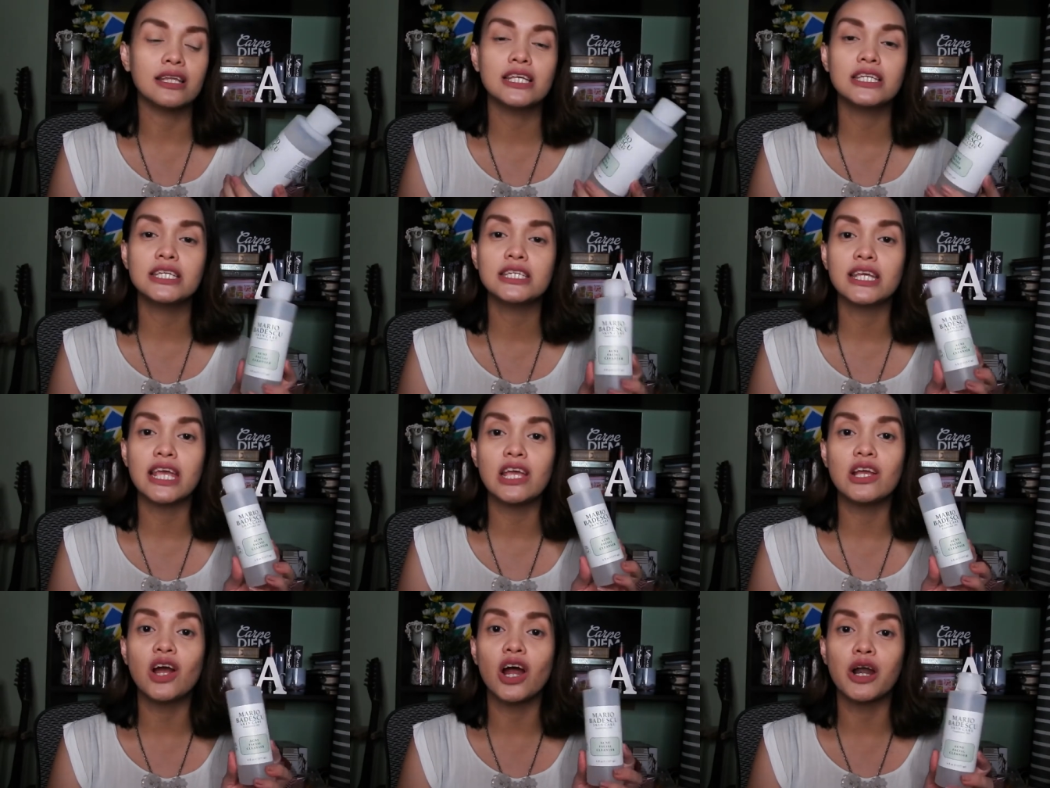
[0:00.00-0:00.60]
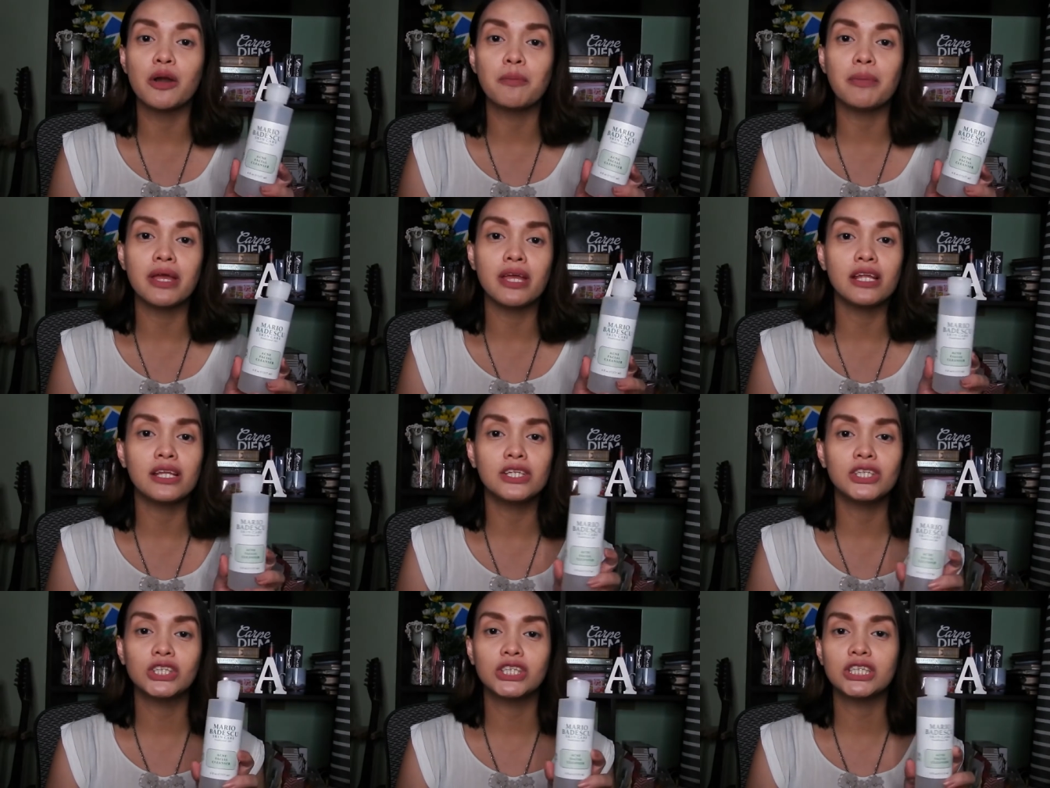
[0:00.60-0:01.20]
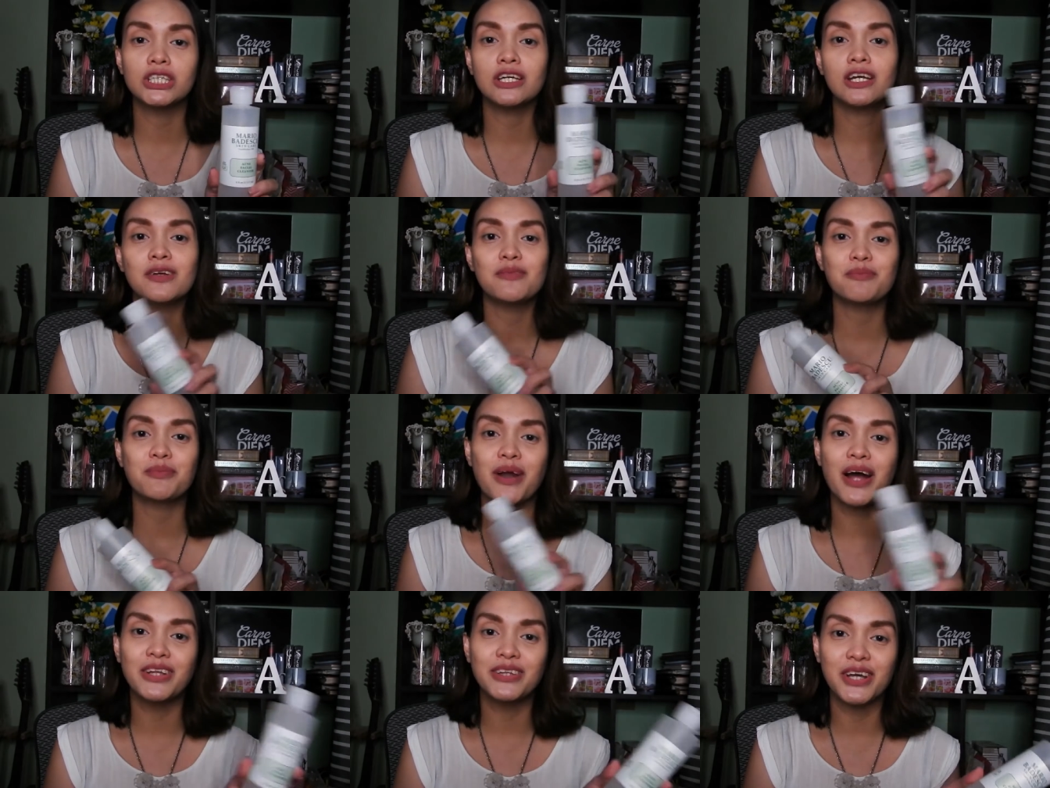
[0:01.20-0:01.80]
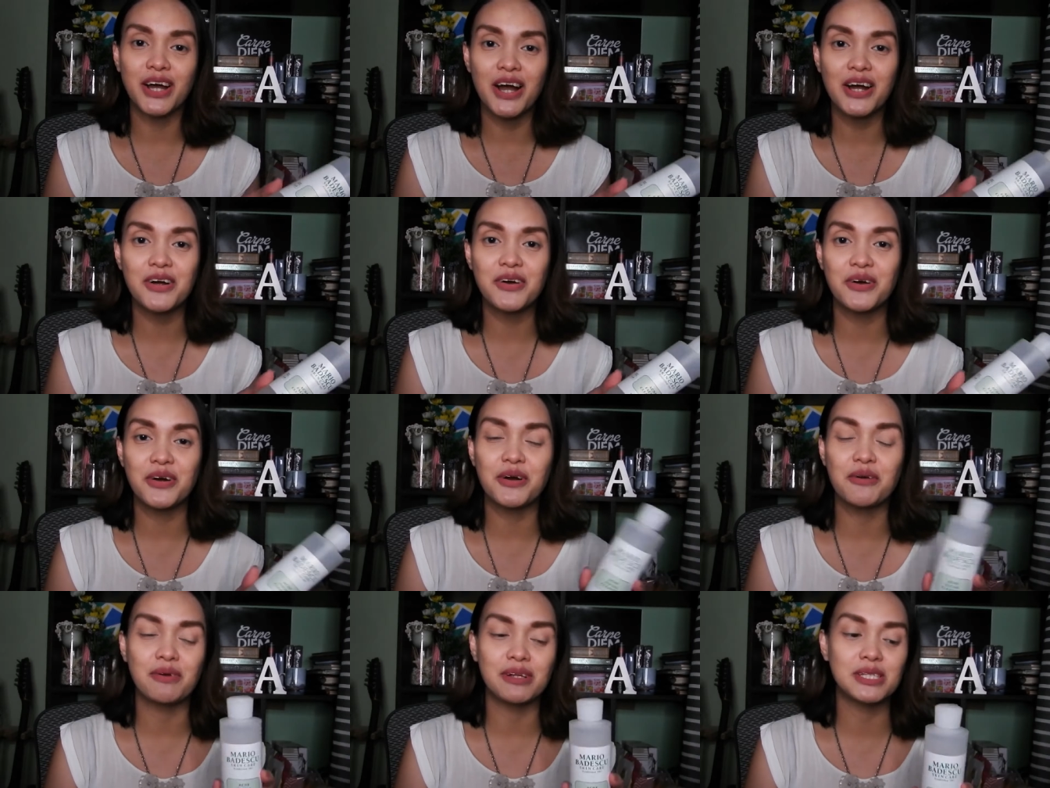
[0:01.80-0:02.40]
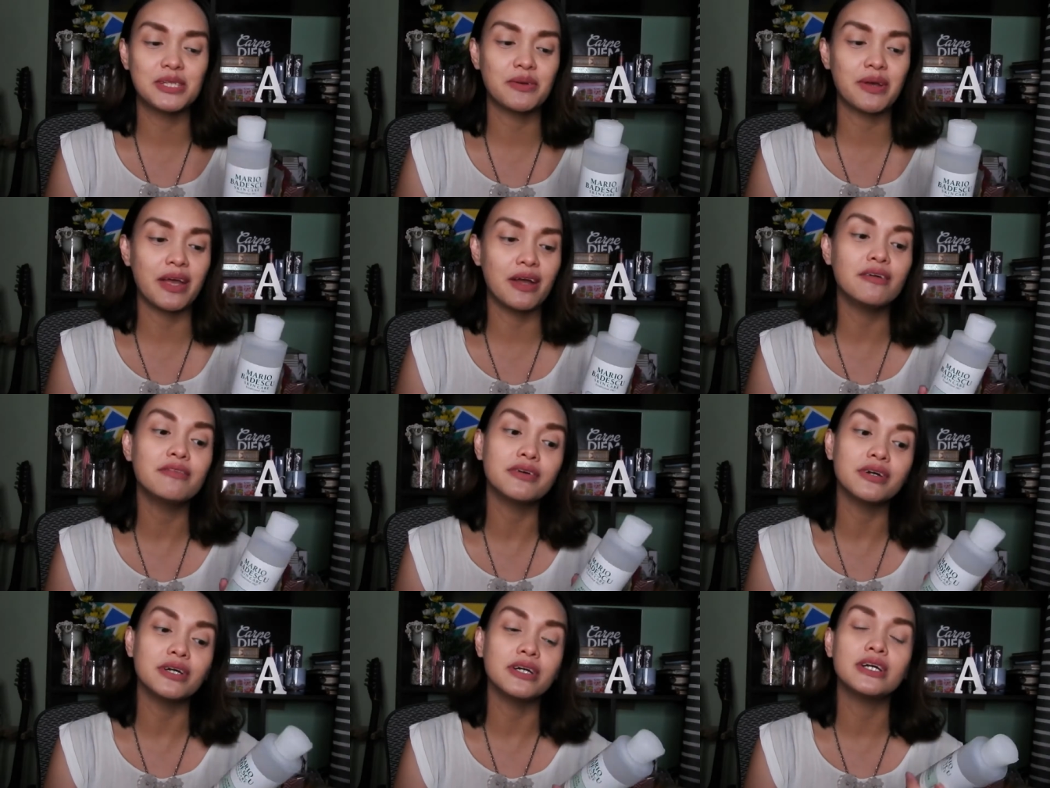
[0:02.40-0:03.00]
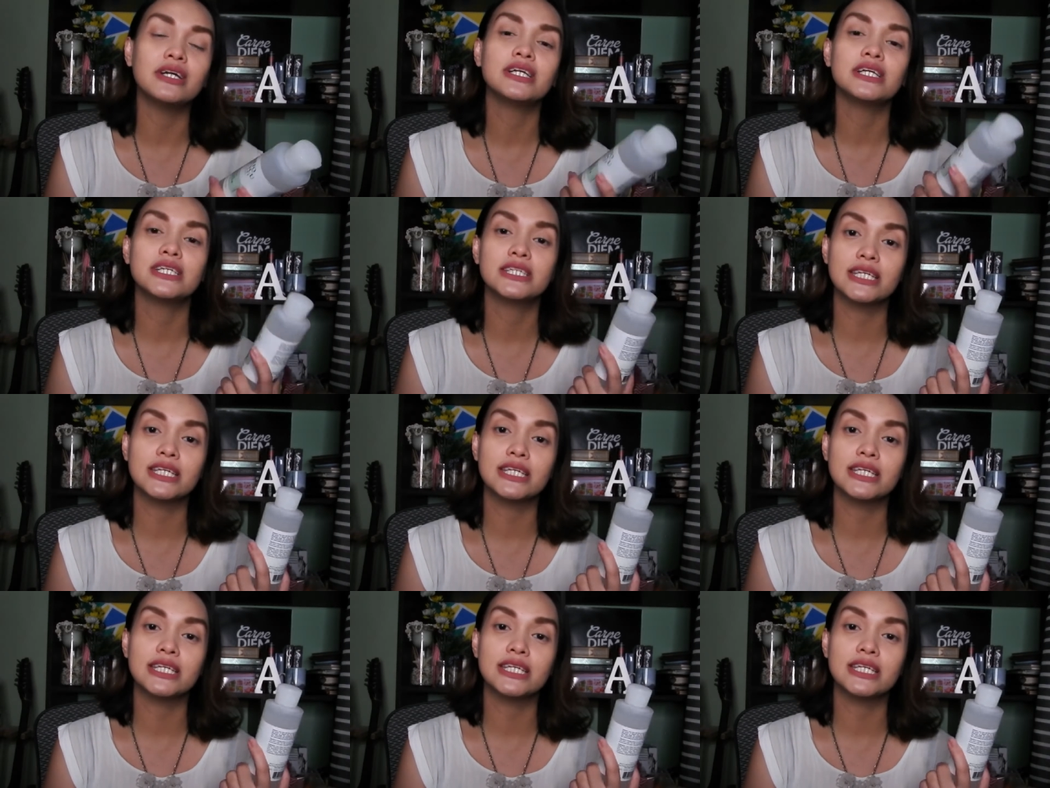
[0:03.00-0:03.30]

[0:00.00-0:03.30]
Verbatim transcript: this is a garbage product or whatsoever,